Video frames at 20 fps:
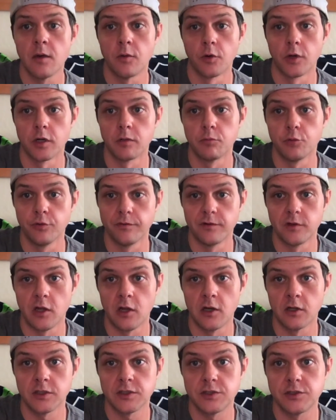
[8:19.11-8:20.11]
We're going to move
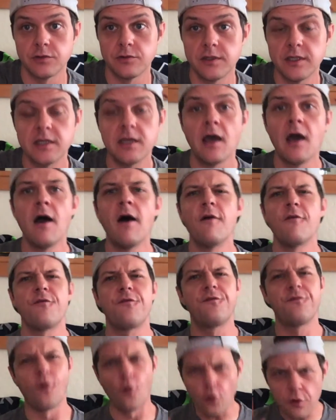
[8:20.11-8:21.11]
along to the
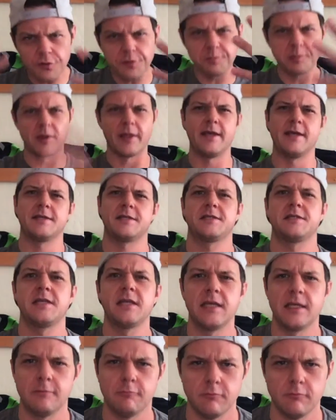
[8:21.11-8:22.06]
4th place team.